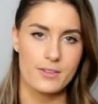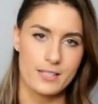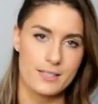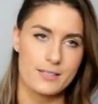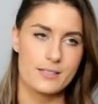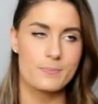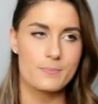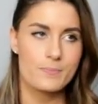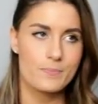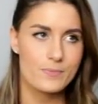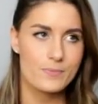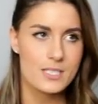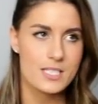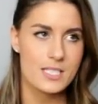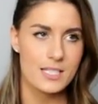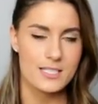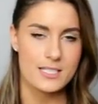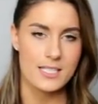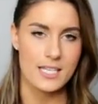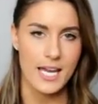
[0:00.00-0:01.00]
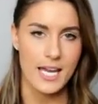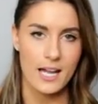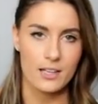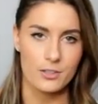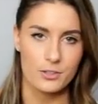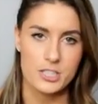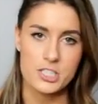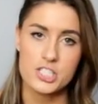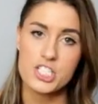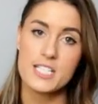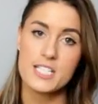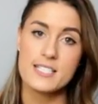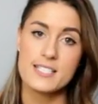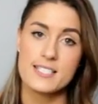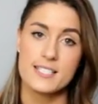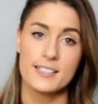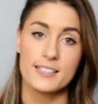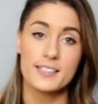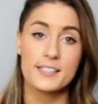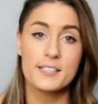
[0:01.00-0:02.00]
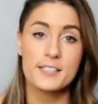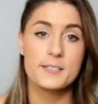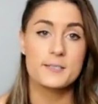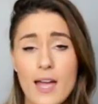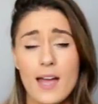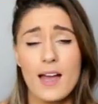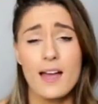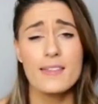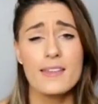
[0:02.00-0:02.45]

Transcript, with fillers: than a 60 calorie cheese stick.